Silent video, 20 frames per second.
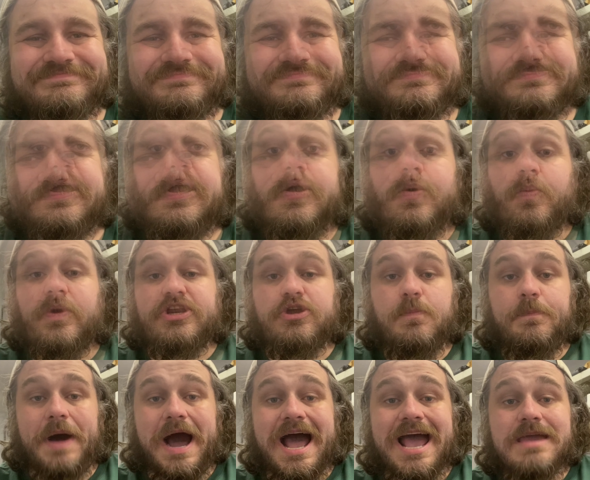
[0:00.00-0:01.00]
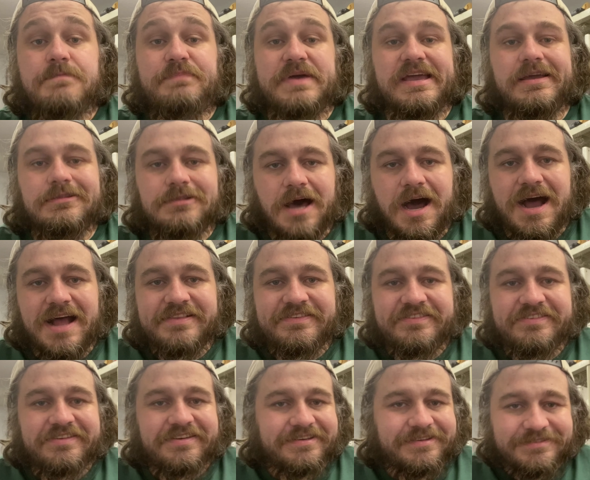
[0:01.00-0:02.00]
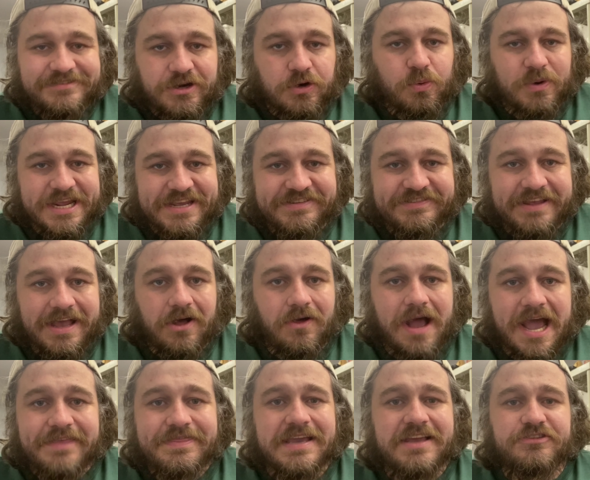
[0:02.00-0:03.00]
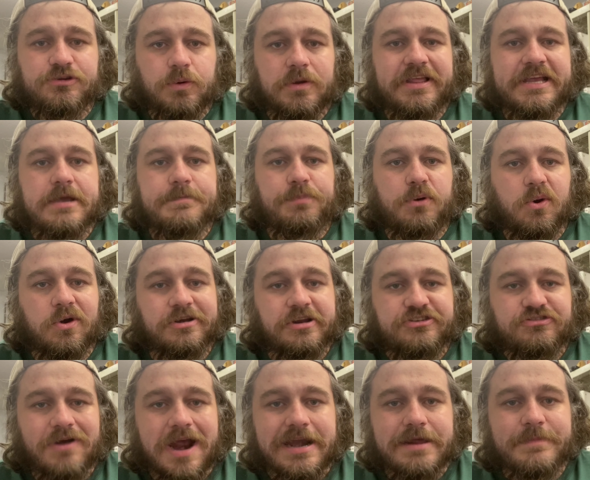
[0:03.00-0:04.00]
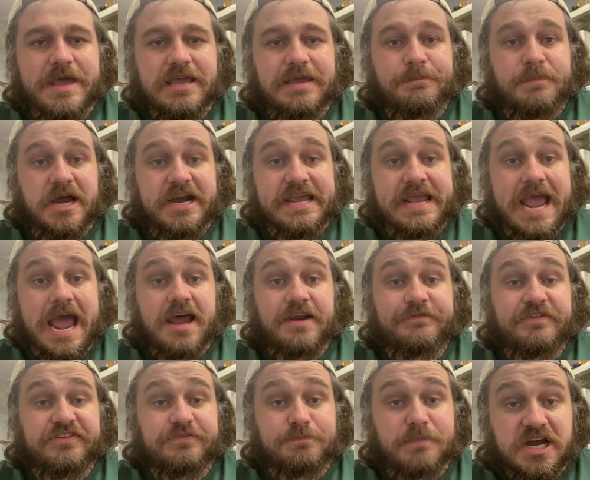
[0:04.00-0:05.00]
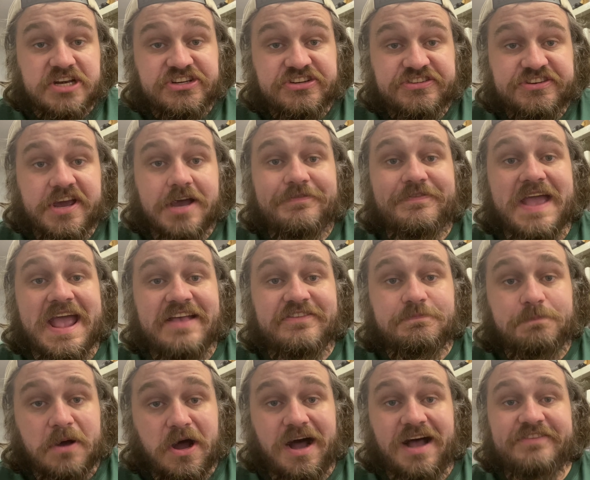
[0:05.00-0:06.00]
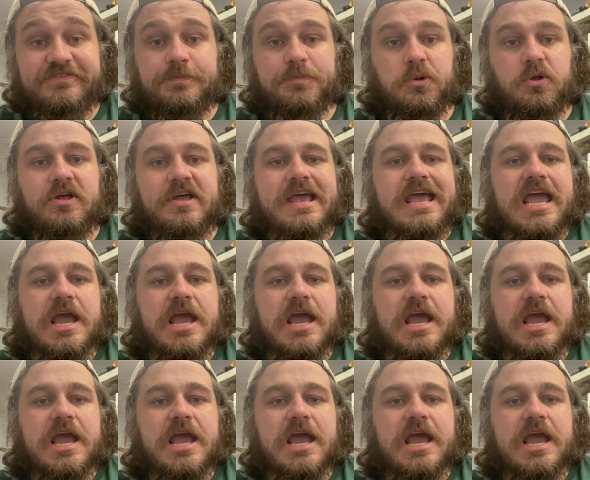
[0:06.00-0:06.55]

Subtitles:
When you buy big lots to resell, I think it's really important to try to make money out of as much stuff as possible.